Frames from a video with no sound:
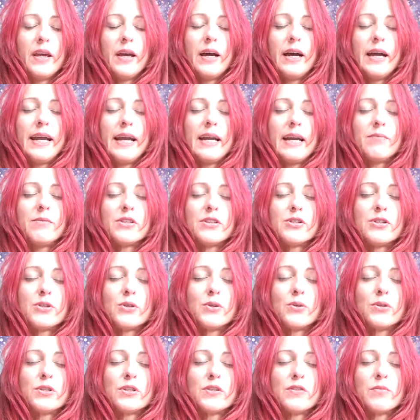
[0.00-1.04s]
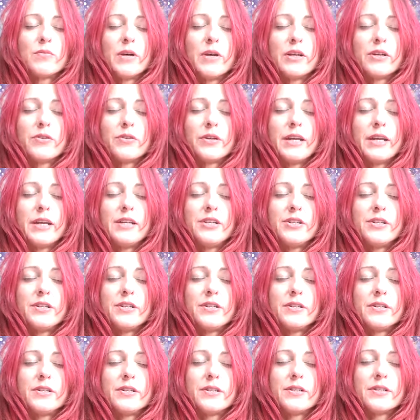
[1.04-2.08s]
I am the source of my
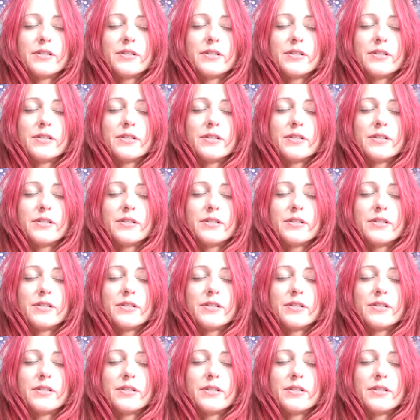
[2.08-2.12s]
creations.